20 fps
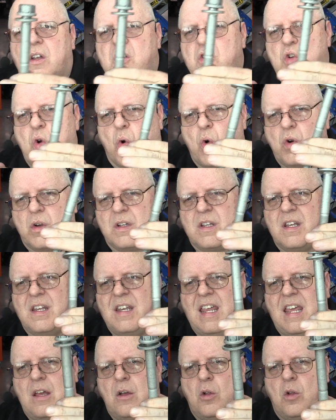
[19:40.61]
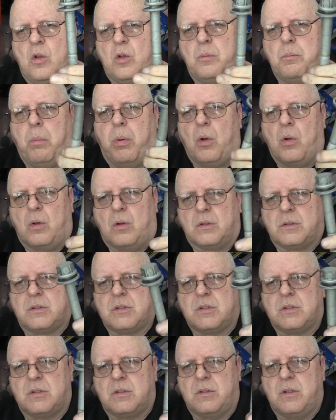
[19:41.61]
torque to yield
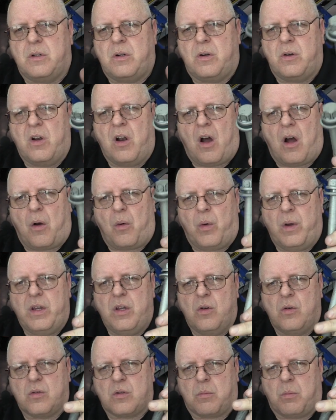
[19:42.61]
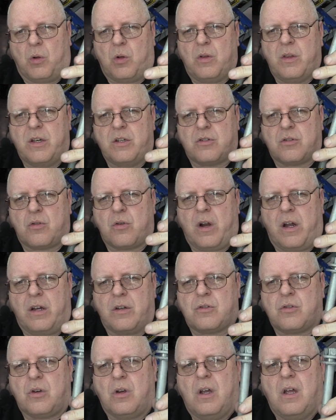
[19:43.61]
bolts that are not reusable. They
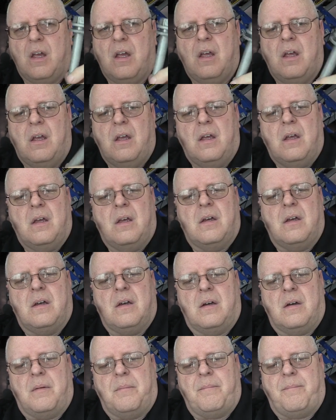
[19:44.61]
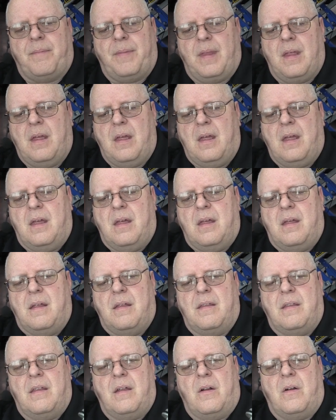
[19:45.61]
stretch.
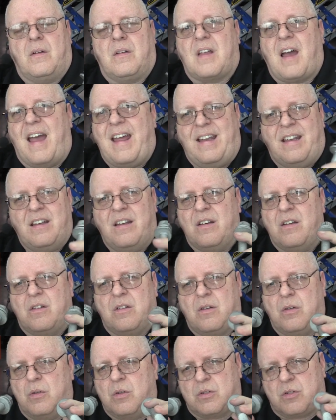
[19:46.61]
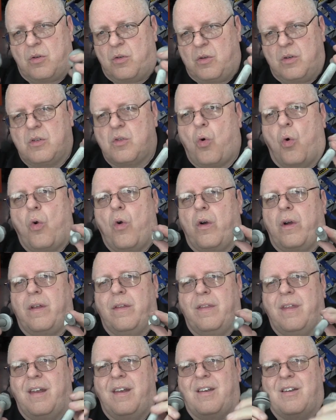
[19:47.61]
They're tightened to a certain torque
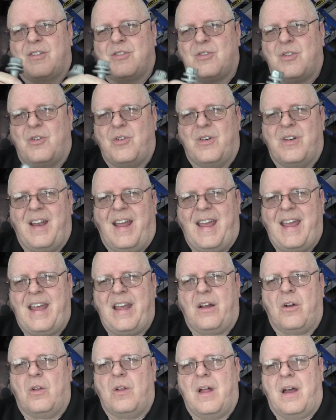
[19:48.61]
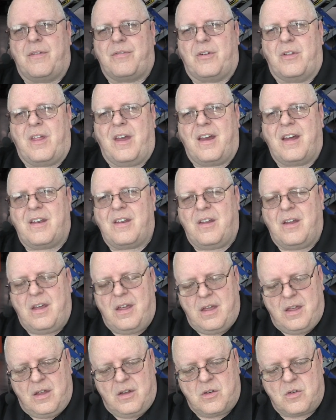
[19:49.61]
and then a certain angle after that,
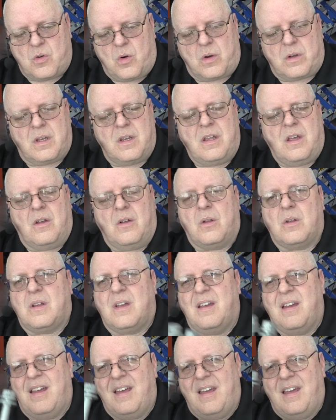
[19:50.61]
torque to yield,